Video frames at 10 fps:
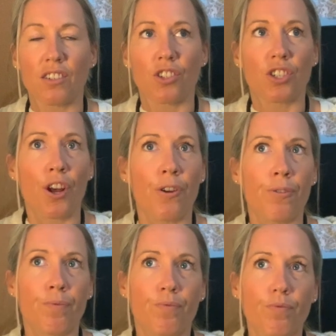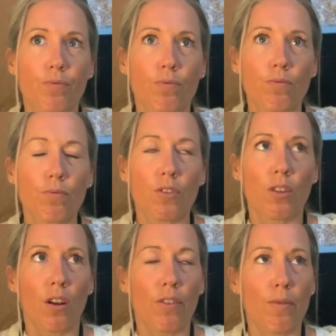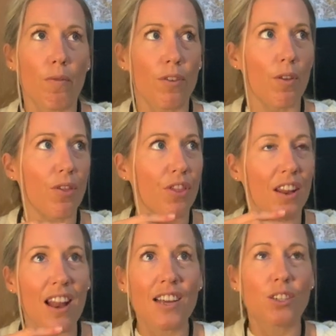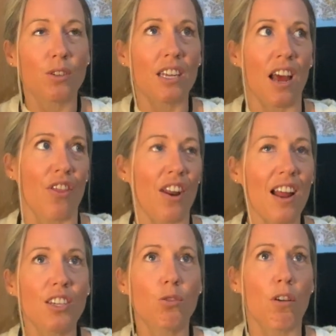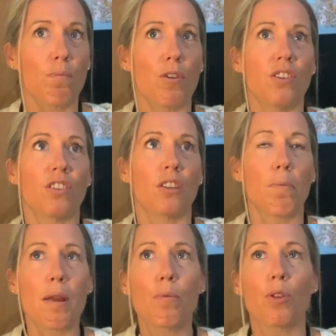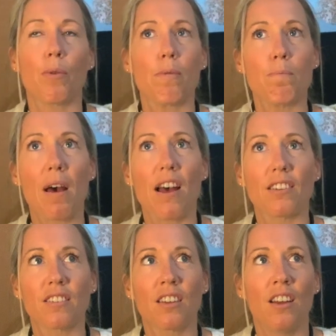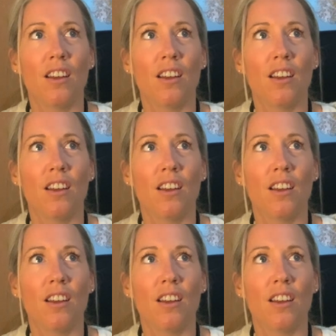So the last 12 months, the people that we've met,